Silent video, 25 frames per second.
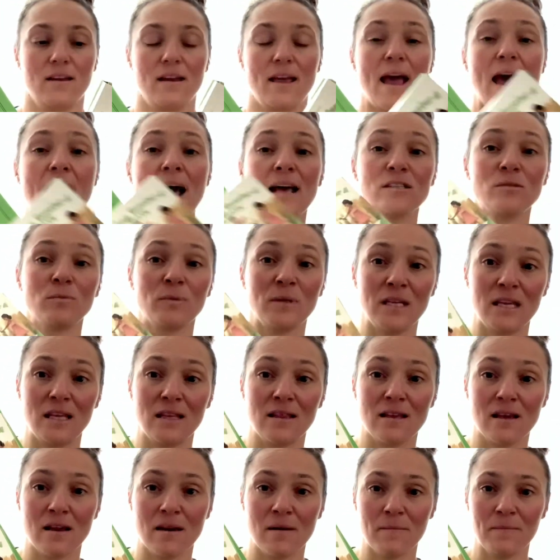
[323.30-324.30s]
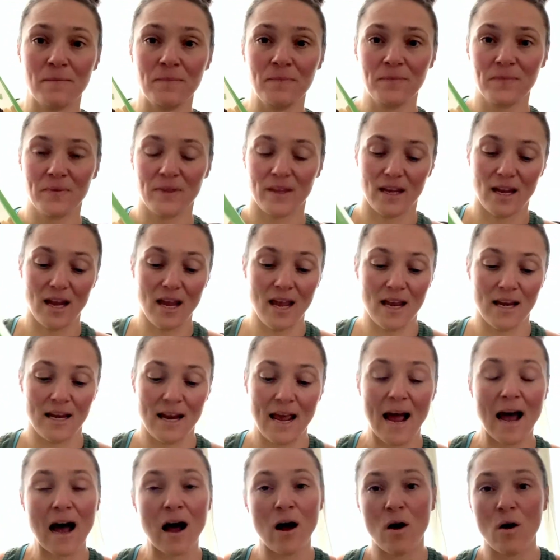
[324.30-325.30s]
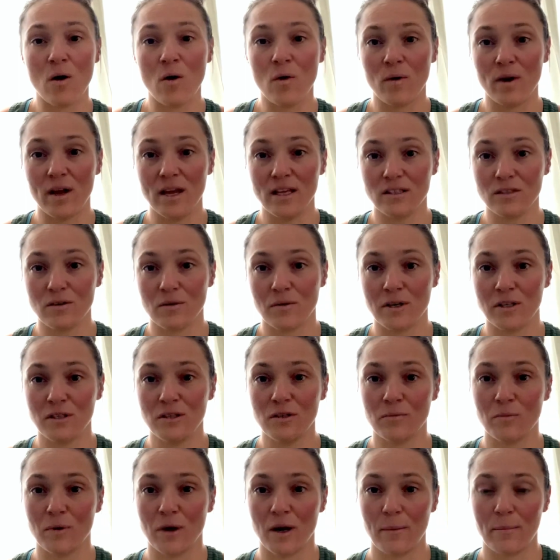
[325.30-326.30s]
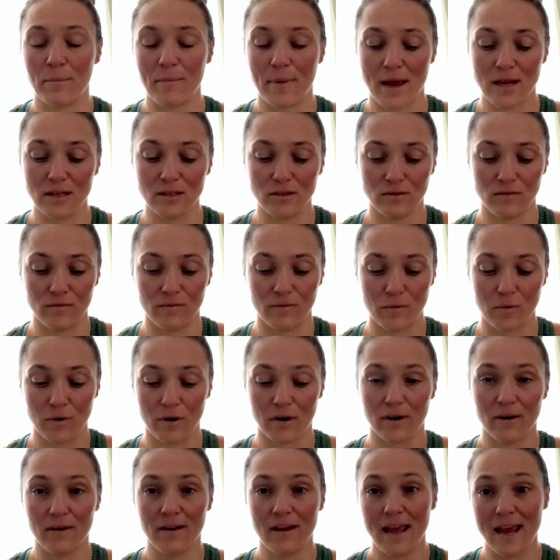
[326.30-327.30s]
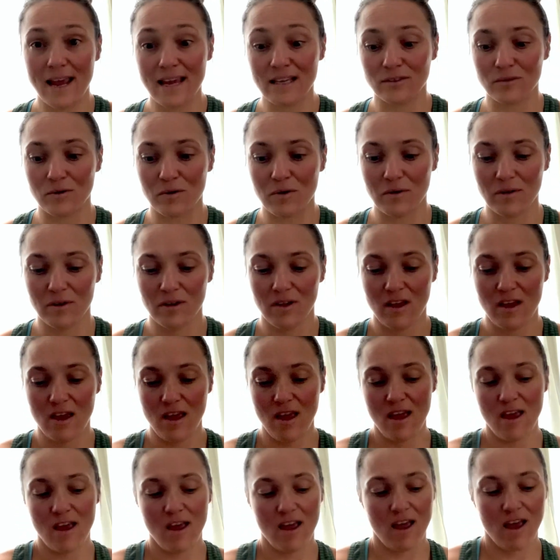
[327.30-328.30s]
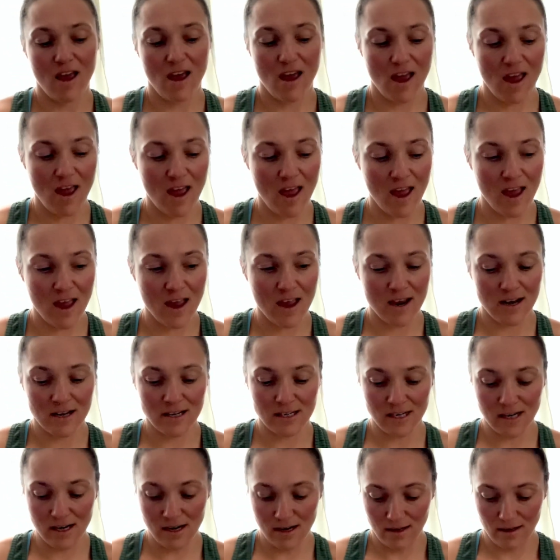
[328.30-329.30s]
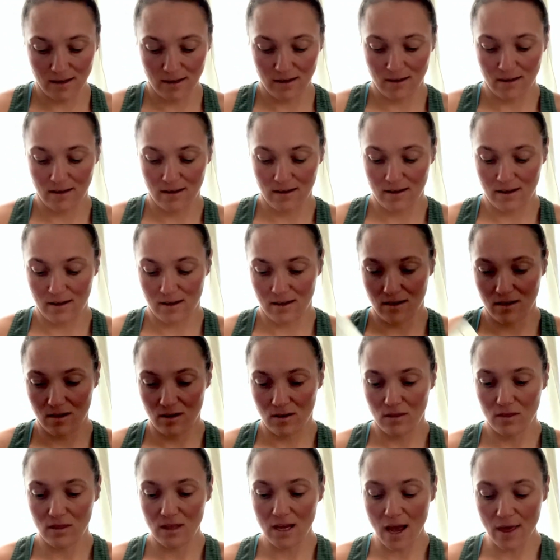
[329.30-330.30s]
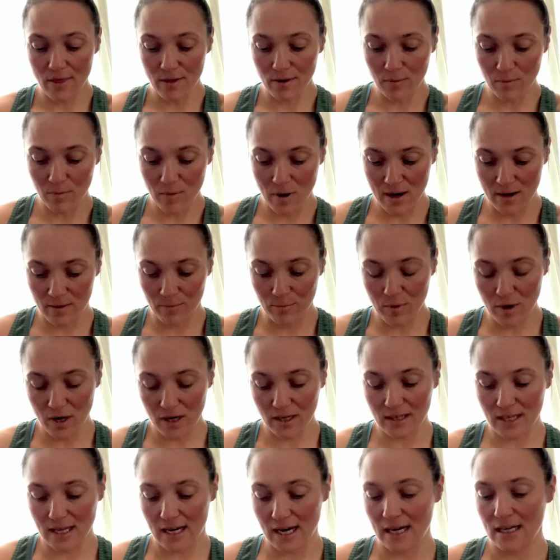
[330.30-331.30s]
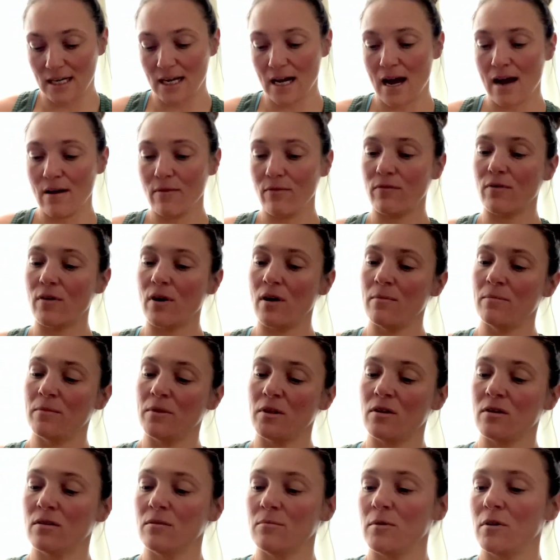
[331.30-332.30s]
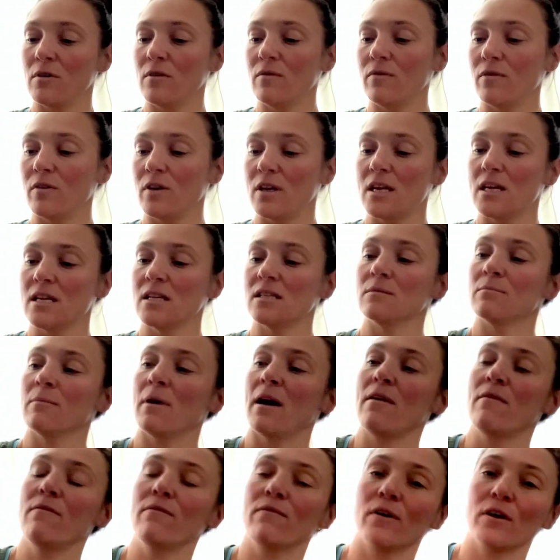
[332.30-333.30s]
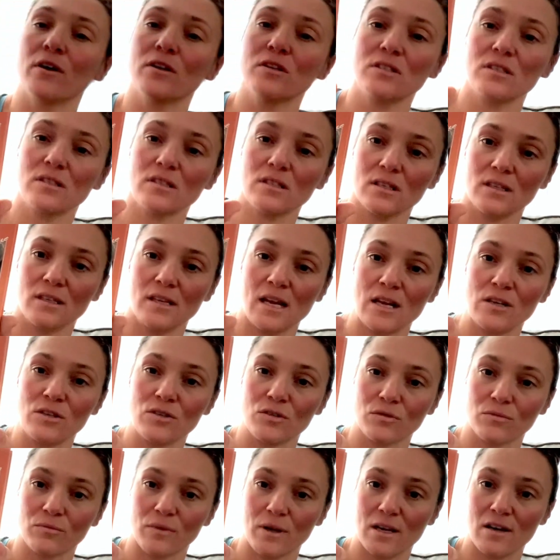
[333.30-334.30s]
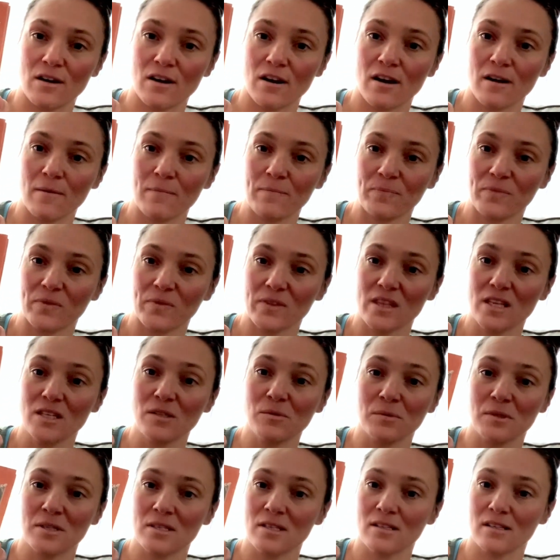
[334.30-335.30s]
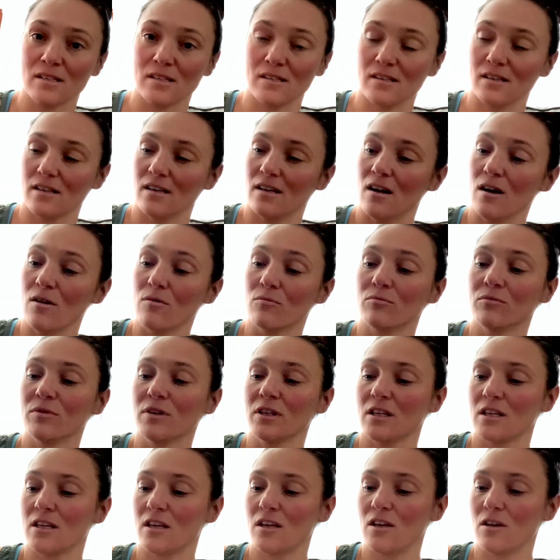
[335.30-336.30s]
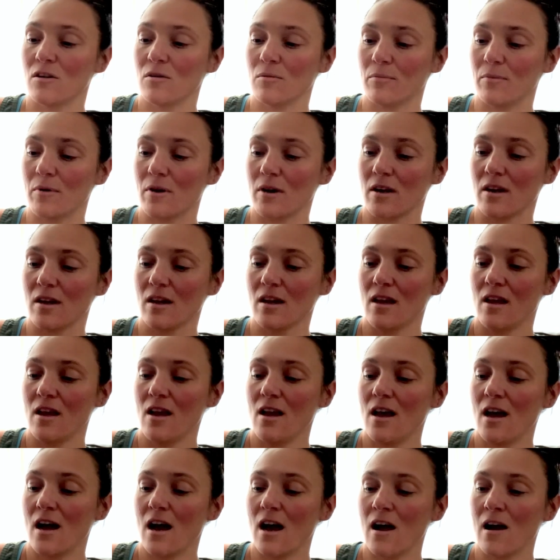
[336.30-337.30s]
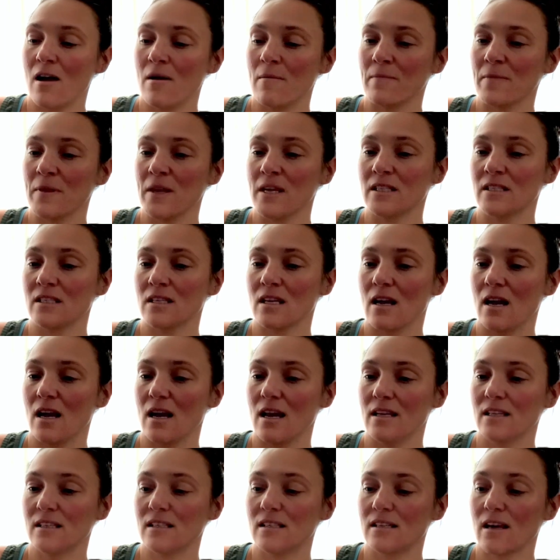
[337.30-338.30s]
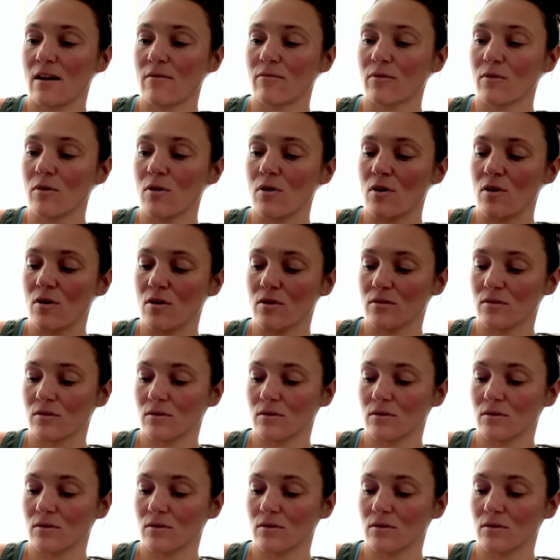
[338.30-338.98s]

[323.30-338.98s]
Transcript: as we need them and how it's going to work best for Hazel. And the other one book that I got from The Good and the Beautiful is My First Nature Reader. This one is a really cute book. It's several,